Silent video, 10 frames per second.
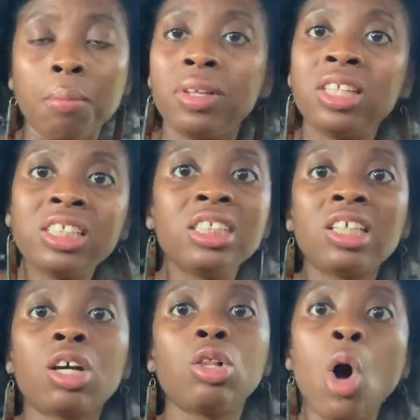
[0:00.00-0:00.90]
But this is
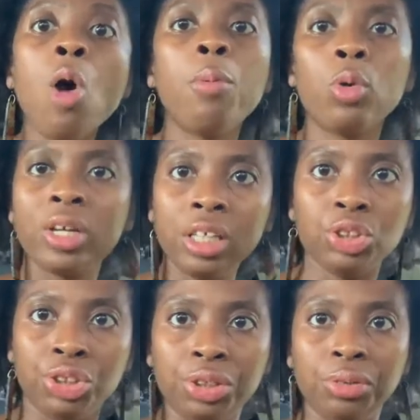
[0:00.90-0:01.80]
a global
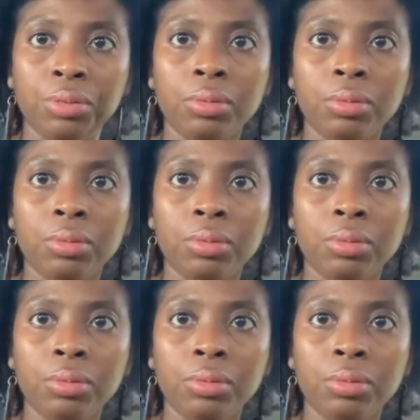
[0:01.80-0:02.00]
issue.